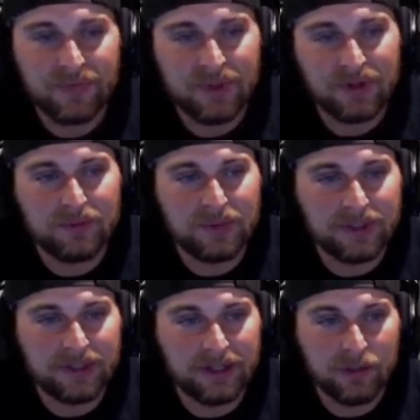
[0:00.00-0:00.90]

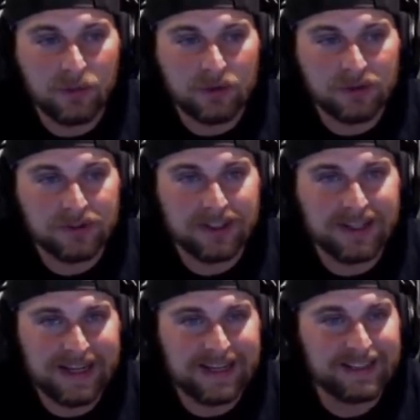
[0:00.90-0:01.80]
But not anymore.
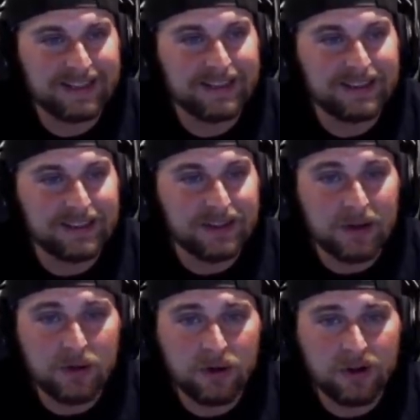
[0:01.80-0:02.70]

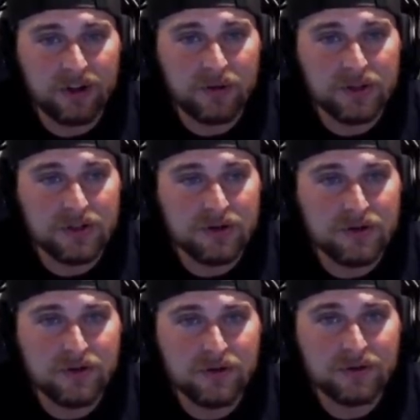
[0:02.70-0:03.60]
No Artie, which is
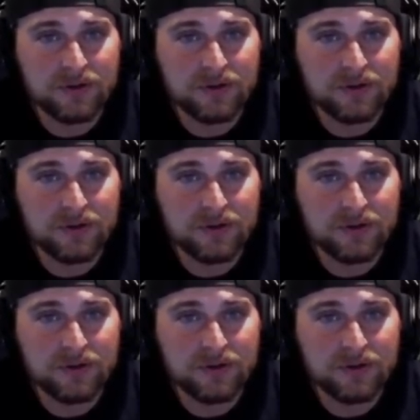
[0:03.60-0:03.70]
cool.